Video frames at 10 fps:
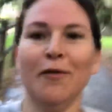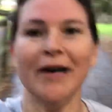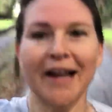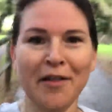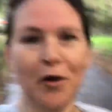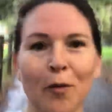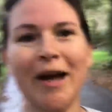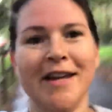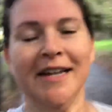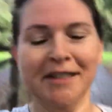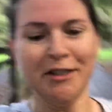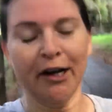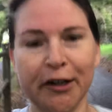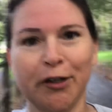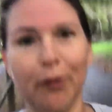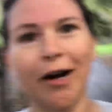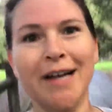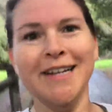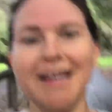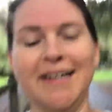What other way is there to
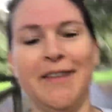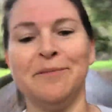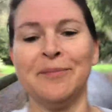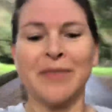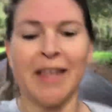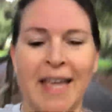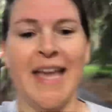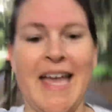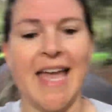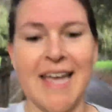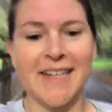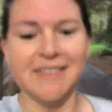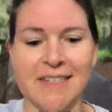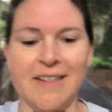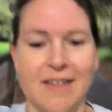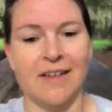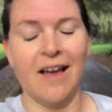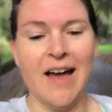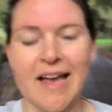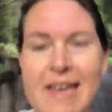run? And
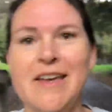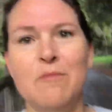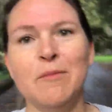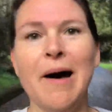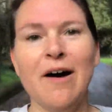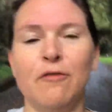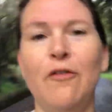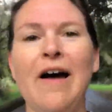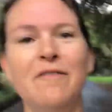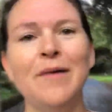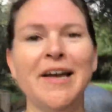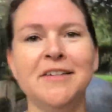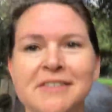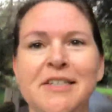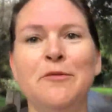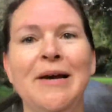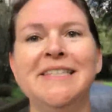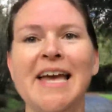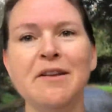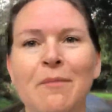I am about five miles into my
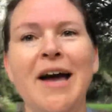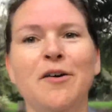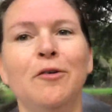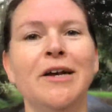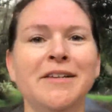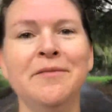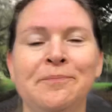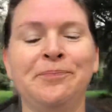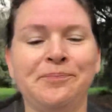10 mile run.